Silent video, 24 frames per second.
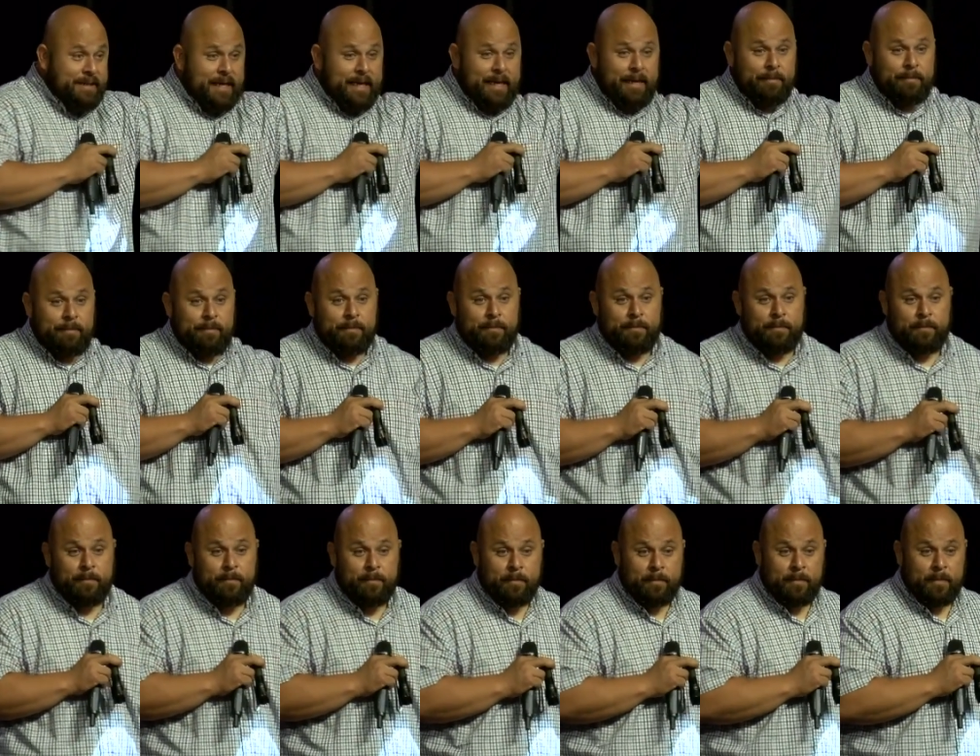Team,
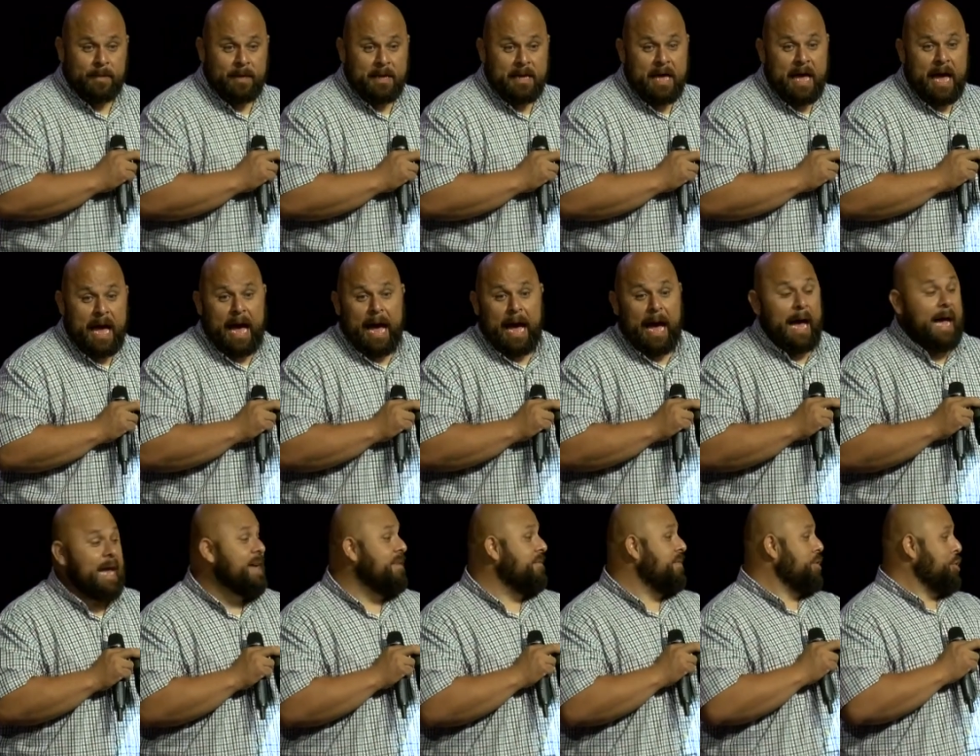
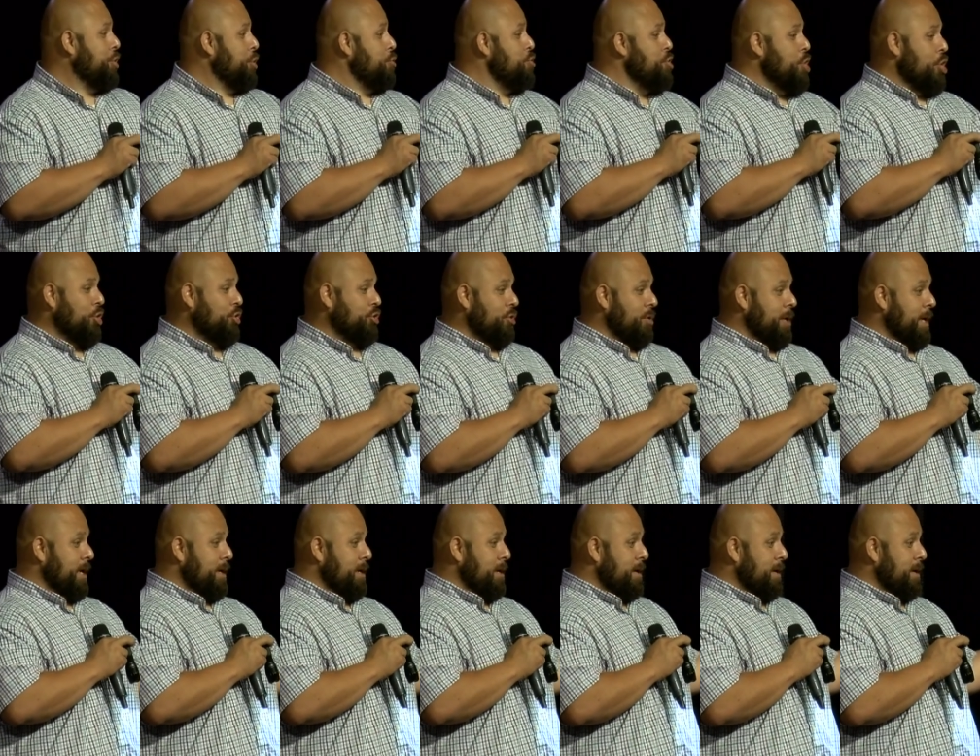I even do
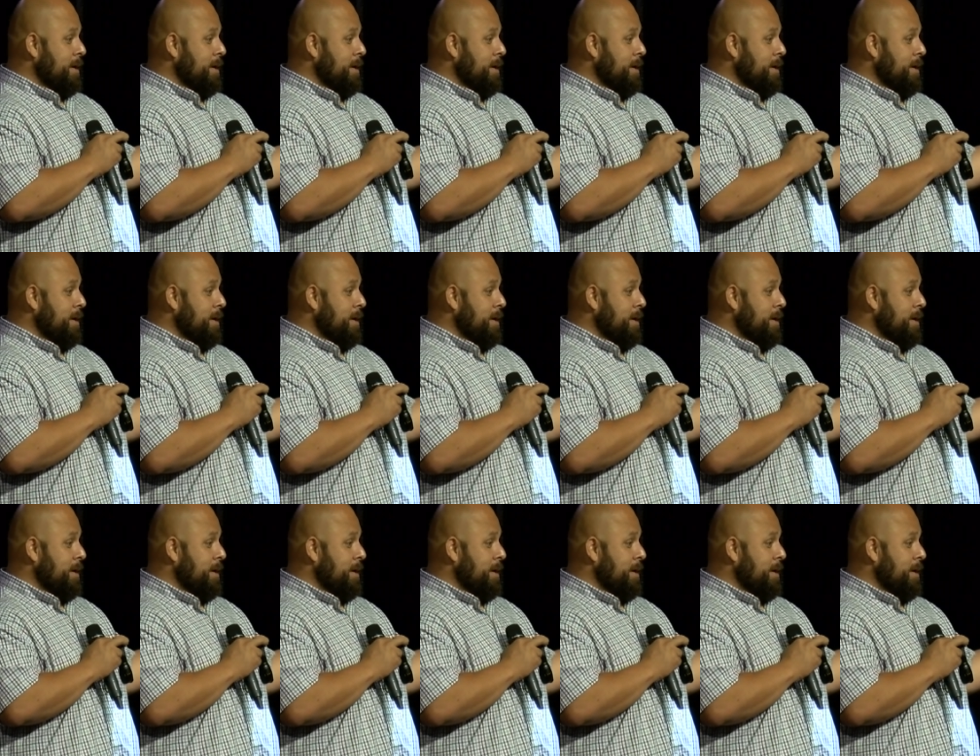nursery.